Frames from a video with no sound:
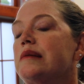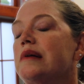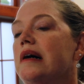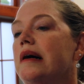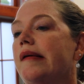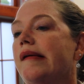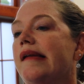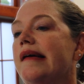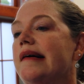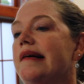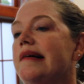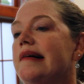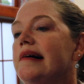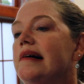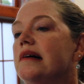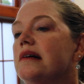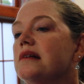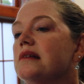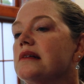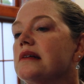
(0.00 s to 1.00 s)
prominent.
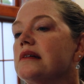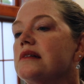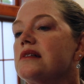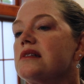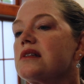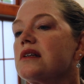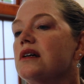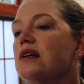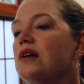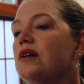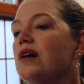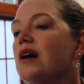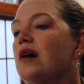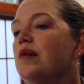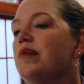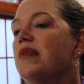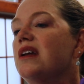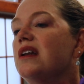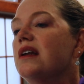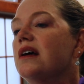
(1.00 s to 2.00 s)
I'm just going to
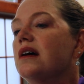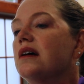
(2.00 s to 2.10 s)
grab it down